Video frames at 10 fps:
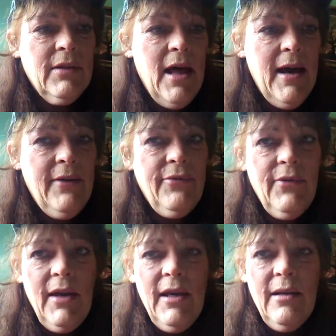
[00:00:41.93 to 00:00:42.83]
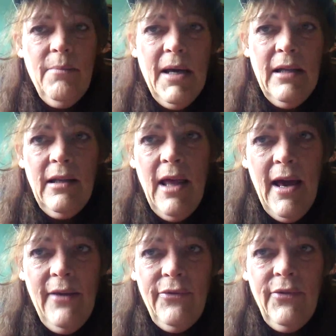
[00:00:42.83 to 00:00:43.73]
life. And by
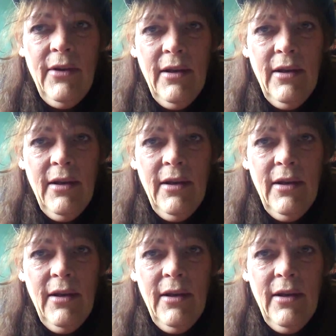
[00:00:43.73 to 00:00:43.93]
life,